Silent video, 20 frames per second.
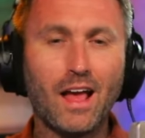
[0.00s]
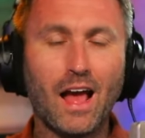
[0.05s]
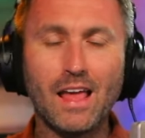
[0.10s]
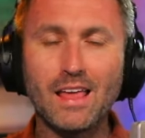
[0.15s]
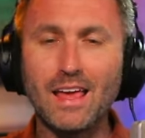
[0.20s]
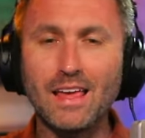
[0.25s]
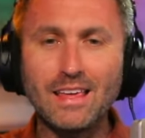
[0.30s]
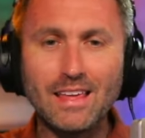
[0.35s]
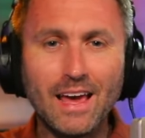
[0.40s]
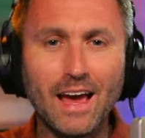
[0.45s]

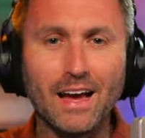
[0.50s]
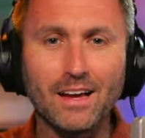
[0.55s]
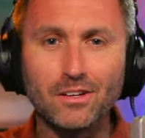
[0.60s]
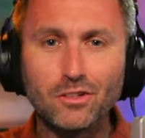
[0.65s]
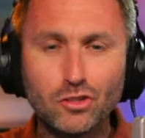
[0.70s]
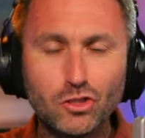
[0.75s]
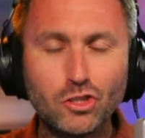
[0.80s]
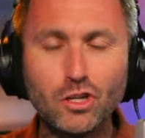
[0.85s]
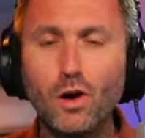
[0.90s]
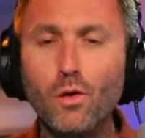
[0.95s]
Yeah,
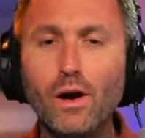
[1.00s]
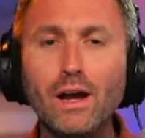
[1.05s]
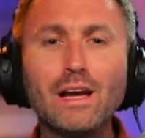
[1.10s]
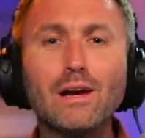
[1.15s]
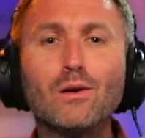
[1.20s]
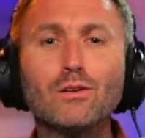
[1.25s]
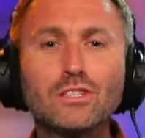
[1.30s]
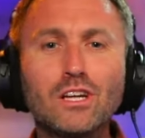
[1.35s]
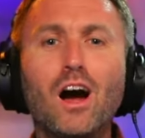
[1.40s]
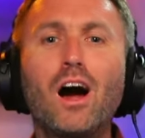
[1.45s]

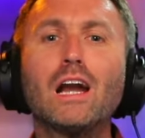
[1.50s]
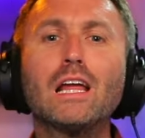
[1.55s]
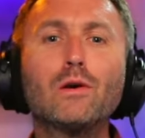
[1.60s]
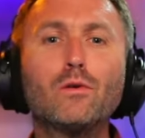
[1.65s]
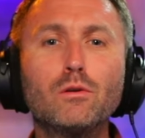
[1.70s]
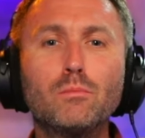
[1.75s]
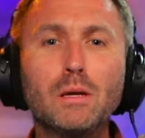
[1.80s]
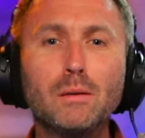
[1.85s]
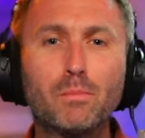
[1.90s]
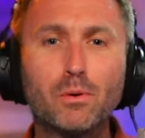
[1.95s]
Shohei Ohtani
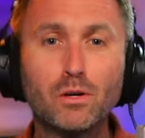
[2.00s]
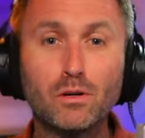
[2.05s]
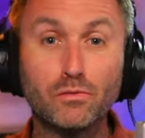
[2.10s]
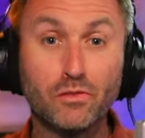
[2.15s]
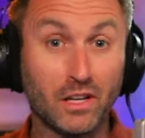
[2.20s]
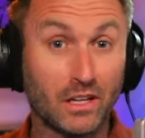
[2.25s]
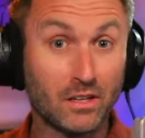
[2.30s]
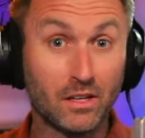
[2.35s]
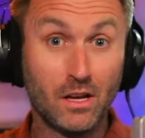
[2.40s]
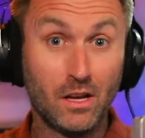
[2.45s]
would be
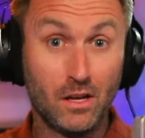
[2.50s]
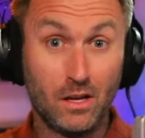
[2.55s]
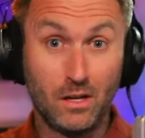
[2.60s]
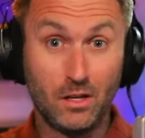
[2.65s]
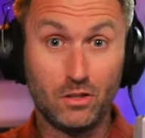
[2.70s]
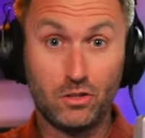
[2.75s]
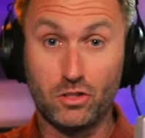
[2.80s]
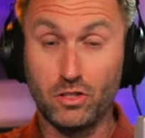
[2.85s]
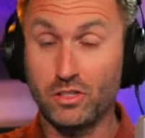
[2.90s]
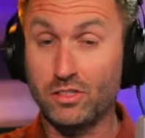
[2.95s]
perfect.
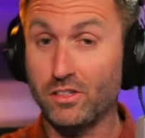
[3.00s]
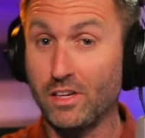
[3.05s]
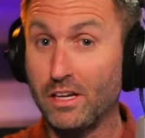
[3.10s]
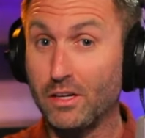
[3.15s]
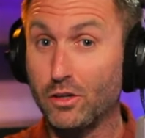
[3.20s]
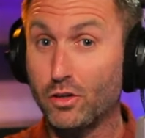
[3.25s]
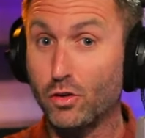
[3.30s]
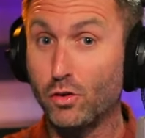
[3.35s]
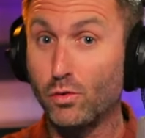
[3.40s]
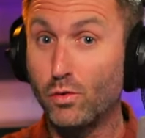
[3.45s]
Just
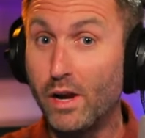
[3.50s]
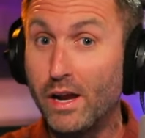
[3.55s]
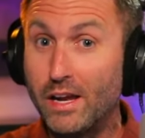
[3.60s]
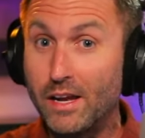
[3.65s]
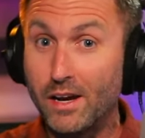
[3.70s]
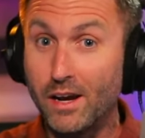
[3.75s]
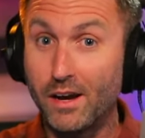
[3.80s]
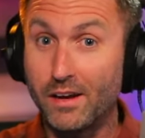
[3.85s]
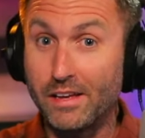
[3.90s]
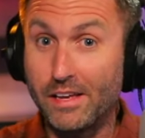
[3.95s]
like
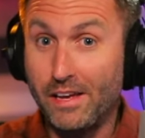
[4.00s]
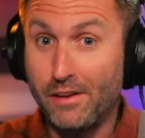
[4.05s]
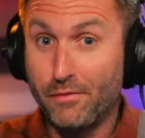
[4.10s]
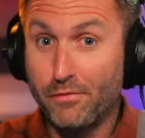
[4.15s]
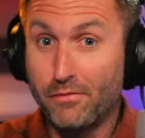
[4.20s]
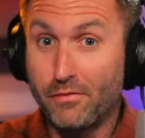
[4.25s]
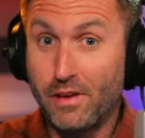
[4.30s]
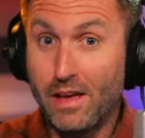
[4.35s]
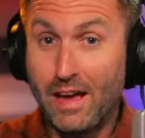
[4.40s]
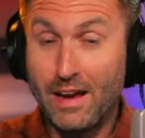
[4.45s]
Correa,
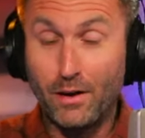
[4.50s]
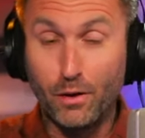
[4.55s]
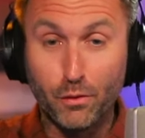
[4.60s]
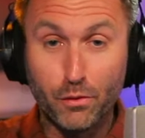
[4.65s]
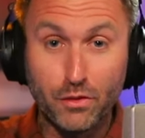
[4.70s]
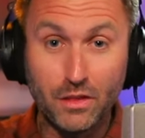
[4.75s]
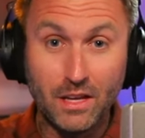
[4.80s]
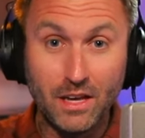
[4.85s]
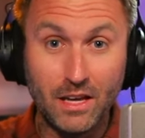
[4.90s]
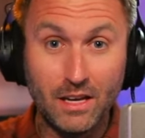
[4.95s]
if
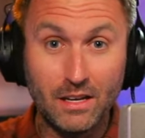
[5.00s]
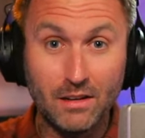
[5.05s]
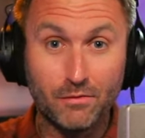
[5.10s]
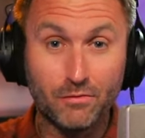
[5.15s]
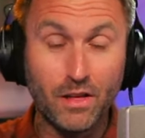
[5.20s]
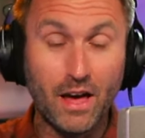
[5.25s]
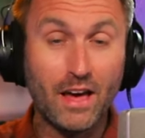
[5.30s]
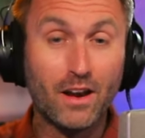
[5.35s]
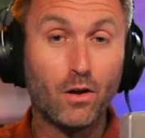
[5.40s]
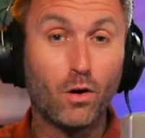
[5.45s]
healthy and
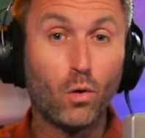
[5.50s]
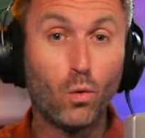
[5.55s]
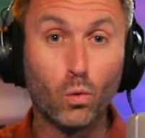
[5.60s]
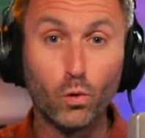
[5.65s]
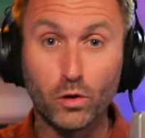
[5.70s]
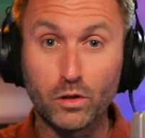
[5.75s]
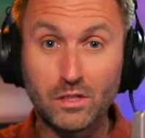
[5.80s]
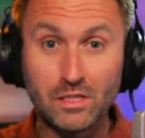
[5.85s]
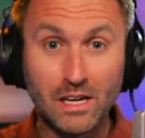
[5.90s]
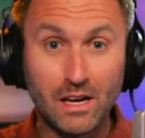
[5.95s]
if that all
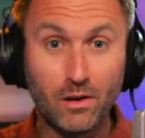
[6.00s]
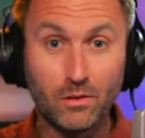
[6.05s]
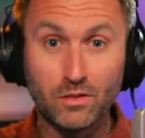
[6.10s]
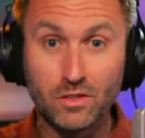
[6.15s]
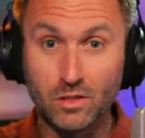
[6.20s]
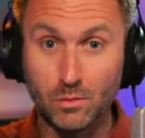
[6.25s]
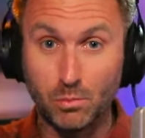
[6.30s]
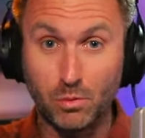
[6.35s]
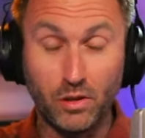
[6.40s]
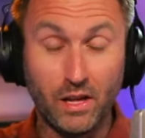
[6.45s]
worked
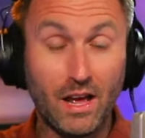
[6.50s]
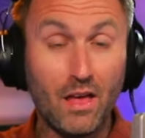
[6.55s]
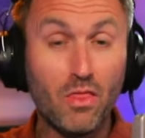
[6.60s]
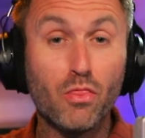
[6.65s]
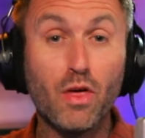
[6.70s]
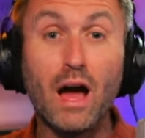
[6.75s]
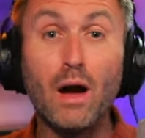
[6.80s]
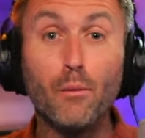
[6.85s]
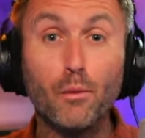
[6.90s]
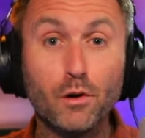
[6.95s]
out to plan,
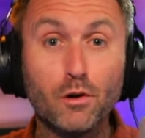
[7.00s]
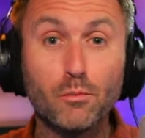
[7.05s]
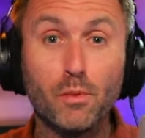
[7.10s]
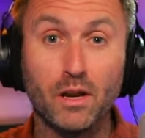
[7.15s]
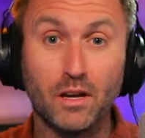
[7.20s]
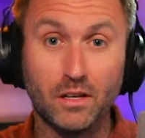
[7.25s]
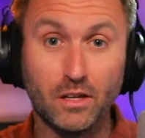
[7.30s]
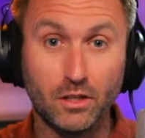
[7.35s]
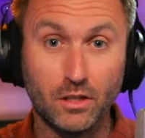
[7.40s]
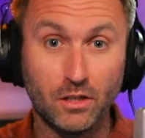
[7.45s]
that would have
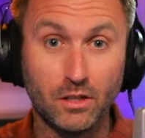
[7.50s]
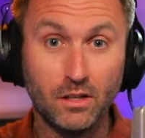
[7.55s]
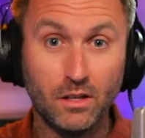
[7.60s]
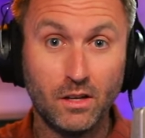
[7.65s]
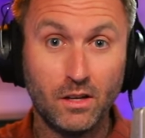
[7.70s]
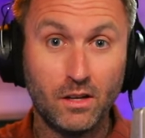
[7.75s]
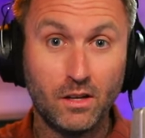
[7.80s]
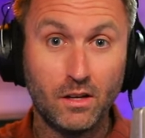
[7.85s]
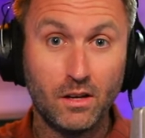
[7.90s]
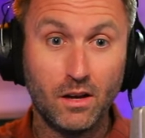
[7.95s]
been a good
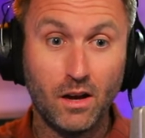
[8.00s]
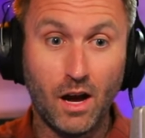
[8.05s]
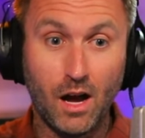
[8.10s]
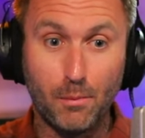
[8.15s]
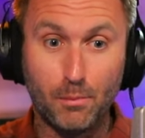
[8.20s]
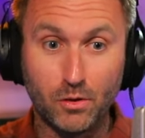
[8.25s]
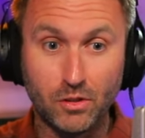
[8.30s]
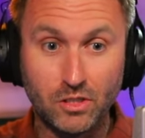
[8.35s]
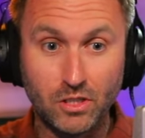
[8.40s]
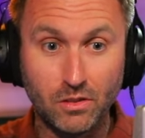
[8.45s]

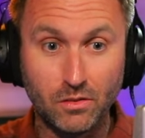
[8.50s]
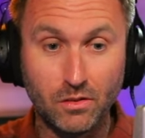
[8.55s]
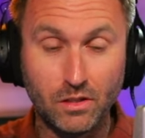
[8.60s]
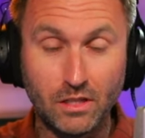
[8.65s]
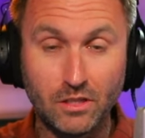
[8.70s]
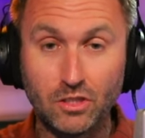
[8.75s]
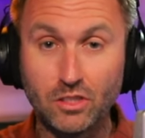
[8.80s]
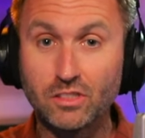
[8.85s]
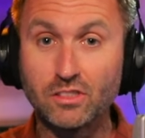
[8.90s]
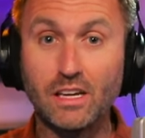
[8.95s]

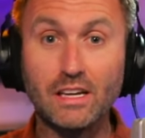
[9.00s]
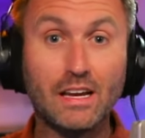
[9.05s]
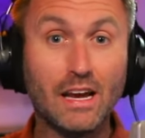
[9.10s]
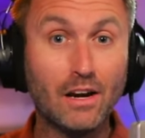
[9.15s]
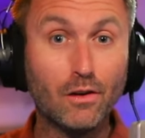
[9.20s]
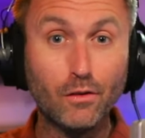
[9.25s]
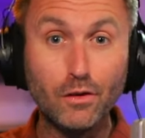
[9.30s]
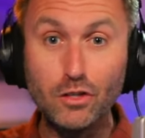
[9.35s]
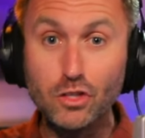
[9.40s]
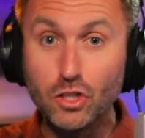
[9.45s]
opportunity. Just like
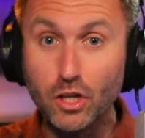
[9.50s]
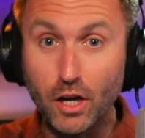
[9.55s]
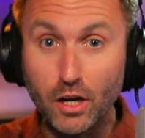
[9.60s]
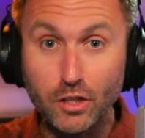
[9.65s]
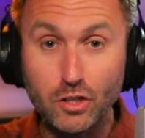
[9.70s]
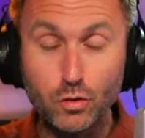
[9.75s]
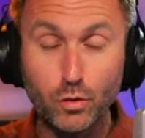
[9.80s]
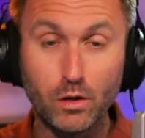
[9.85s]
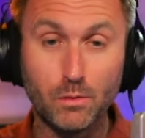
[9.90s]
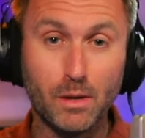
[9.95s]
Aaron
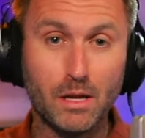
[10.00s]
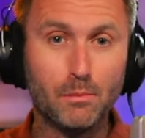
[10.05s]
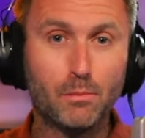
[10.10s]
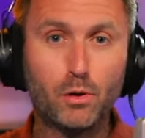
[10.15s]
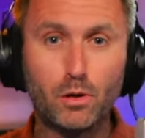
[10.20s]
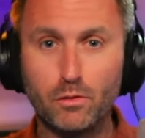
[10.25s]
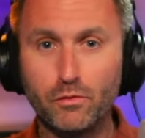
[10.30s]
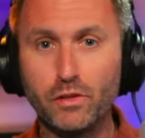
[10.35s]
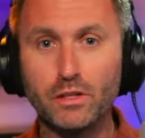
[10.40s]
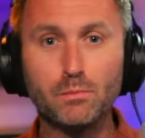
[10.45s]
Judge would have been
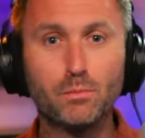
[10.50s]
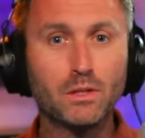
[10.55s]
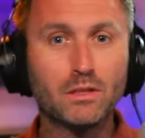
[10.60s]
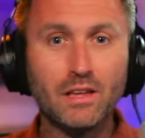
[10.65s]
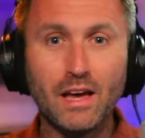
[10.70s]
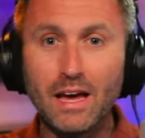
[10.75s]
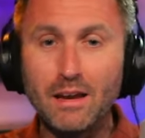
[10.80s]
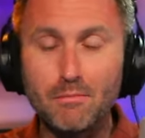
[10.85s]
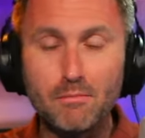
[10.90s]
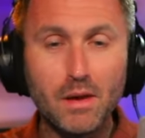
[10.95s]
perfect, but
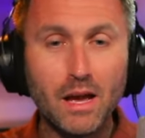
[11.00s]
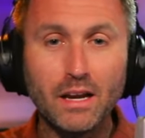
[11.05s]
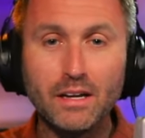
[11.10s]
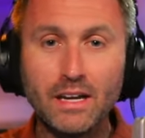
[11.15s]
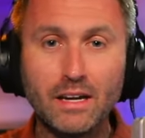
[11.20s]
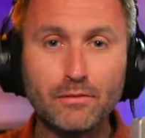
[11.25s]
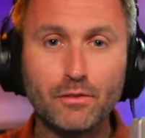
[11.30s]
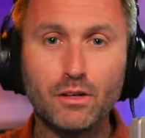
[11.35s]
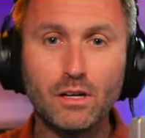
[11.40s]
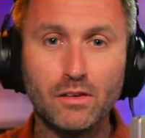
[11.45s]
that may
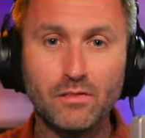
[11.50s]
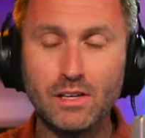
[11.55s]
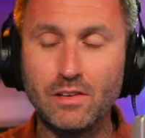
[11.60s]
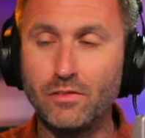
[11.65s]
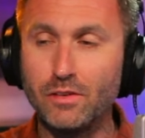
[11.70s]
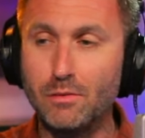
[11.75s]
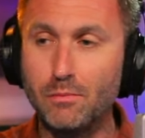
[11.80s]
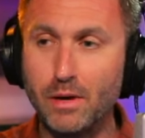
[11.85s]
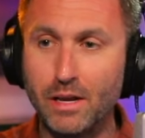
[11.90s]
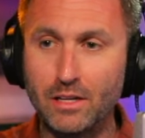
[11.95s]
never have
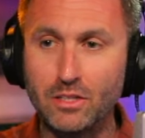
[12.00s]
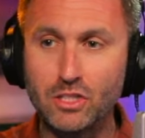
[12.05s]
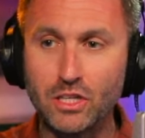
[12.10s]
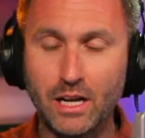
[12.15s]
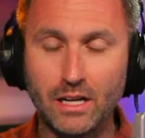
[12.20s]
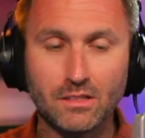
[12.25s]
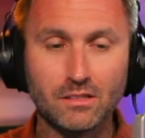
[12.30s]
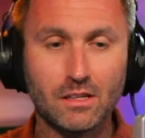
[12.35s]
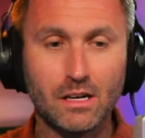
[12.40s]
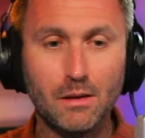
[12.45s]
even been a
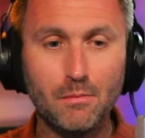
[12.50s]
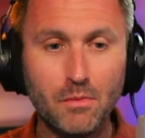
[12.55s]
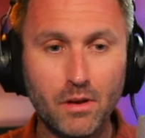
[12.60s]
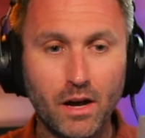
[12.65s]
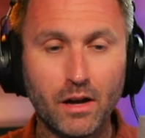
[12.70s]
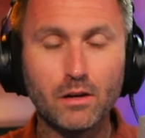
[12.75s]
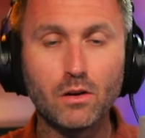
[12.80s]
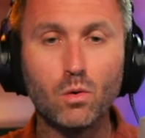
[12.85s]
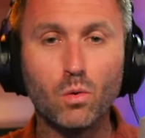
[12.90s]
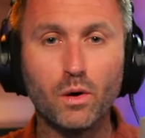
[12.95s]
chance. And I'm
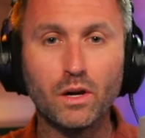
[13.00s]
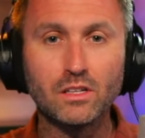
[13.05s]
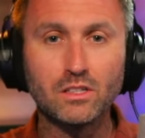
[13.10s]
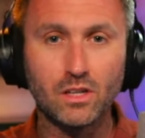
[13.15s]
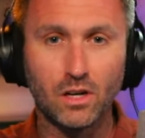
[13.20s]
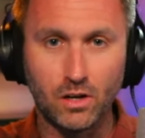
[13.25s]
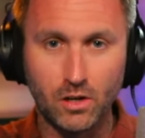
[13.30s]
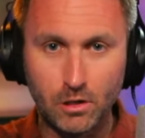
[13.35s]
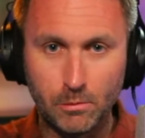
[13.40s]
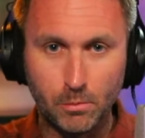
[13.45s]
not going
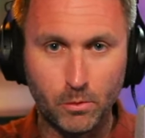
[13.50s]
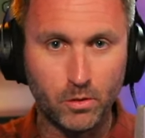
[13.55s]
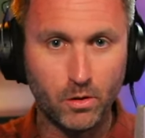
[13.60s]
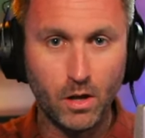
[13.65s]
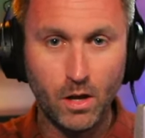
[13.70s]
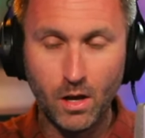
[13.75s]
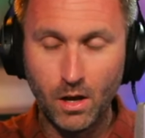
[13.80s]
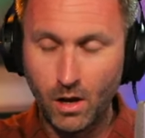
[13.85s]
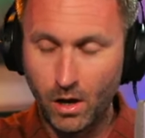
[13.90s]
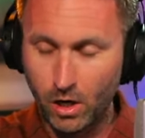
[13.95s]
to harp
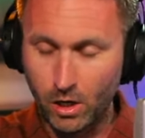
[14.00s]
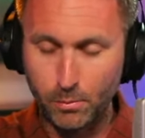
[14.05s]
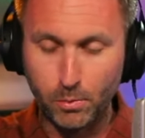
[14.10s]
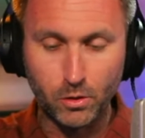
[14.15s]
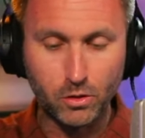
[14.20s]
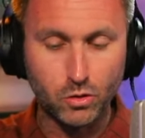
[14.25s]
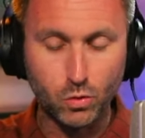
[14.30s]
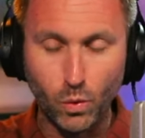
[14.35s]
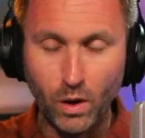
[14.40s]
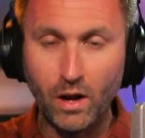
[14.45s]

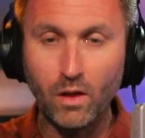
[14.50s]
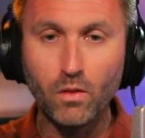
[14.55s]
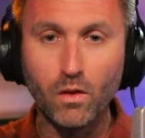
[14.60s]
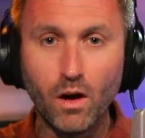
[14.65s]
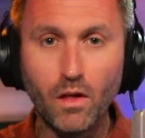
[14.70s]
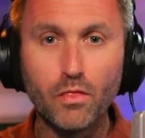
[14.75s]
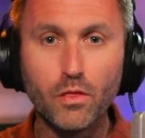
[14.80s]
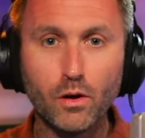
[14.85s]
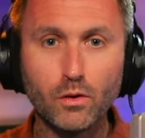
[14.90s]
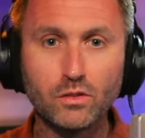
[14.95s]
or dwell
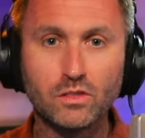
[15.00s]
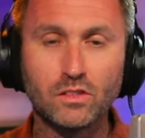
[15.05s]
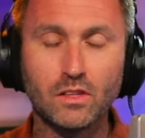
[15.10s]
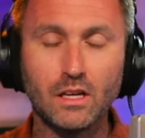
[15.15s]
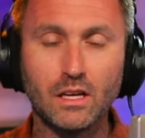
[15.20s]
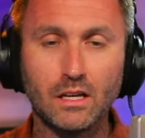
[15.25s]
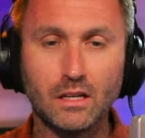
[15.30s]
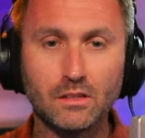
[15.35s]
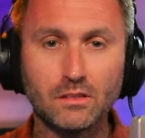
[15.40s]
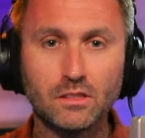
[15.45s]
on those
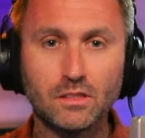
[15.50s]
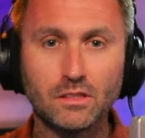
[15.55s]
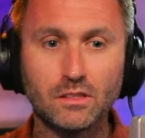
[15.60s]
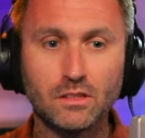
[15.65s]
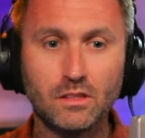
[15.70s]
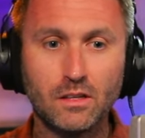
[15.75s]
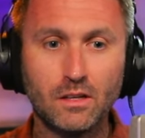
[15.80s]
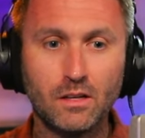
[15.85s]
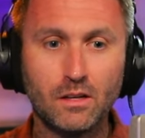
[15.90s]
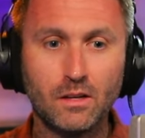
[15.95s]
things.